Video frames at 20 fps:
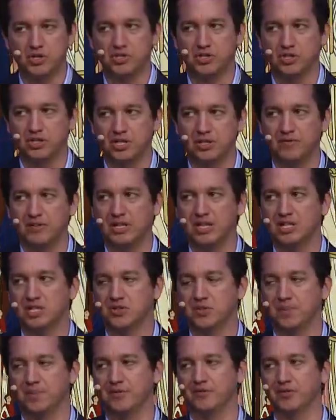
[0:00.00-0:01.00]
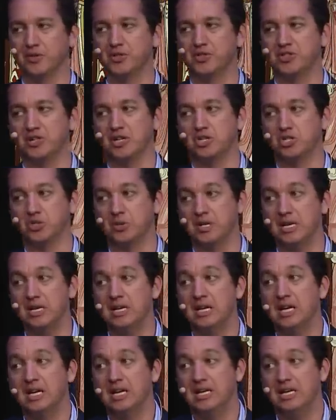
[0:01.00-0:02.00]
certificates from the first
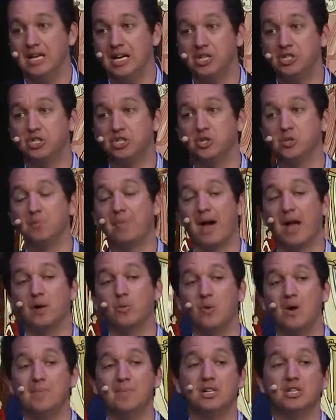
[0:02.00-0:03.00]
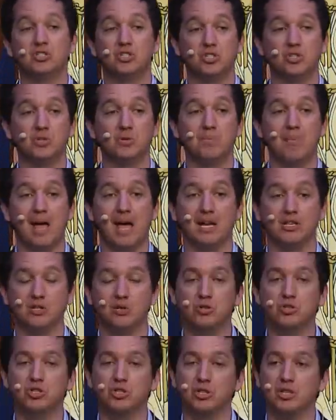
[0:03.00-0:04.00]
century issued by women to men,
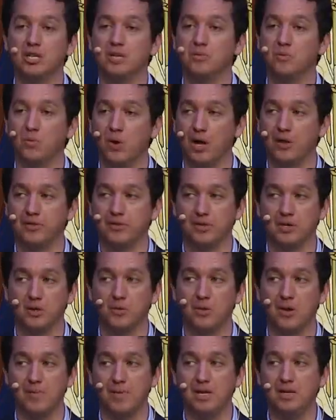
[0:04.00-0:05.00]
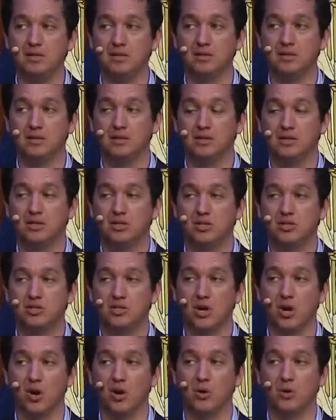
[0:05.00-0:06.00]
usually wealthier women.
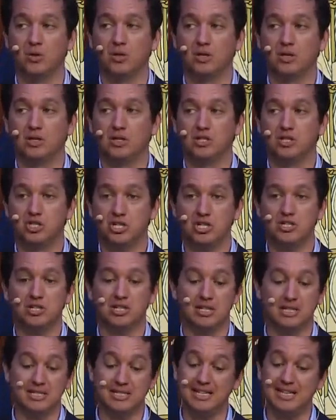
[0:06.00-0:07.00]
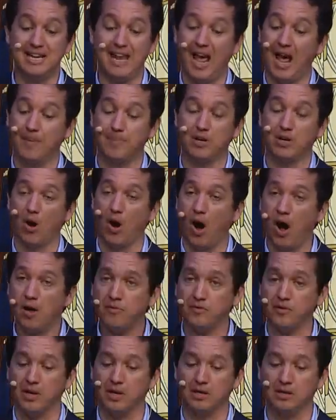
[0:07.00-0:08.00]
So Jesus, it didn't happen
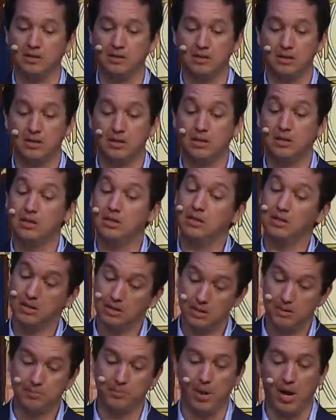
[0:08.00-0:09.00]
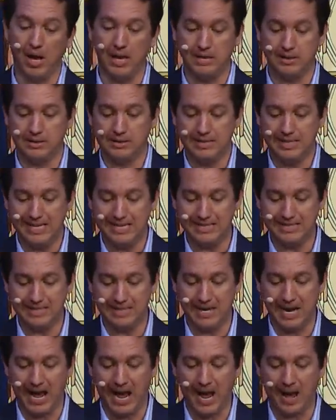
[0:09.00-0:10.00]
often, but it
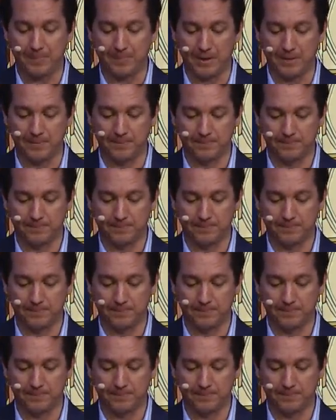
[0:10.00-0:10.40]
did happen.